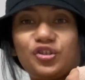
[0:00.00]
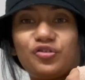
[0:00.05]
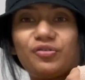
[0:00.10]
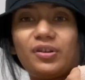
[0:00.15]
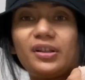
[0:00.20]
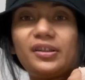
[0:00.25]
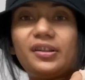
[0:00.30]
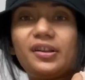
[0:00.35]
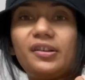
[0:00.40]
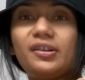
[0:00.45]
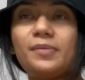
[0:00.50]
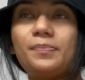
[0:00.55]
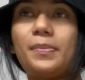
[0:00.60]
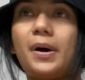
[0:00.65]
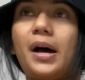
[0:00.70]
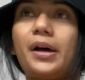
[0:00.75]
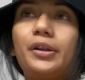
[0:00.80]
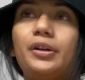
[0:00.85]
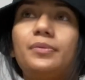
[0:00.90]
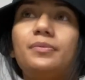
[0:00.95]
right there in the
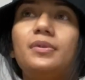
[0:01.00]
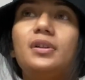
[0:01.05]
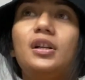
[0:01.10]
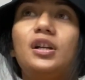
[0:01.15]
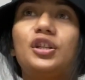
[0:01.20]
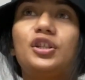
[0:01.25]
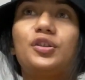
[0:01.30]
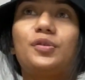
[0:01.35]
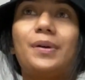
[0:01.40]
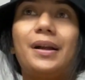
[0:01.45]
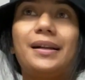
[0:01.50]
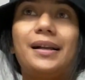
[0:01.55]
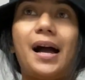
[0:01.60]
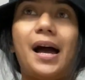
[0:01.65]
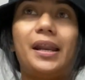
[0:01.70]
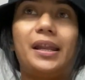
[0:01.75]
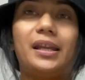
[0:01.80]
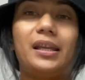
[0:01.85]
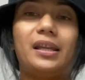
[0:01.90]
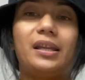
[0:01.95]
bottom so i
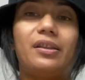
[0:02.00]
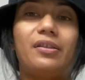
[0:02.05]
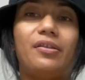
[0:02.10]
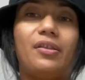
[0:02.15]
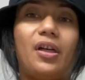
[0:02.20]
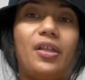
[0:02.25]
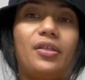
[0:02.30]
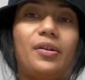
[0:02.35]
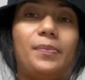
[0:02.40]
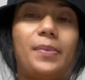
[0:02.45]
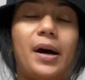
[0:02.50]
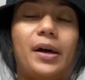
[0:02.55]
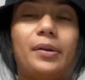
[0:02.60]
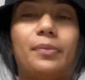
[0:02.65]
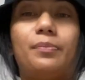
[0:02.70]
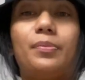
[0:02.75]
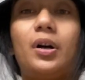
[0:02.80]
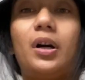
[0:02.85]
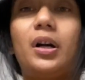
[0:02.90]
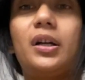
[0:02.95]
got it in the
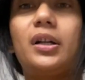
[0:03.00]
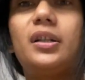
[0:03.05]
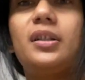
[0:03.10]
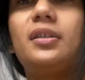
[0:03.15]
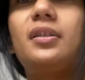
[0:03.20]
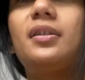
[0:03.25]
bottom part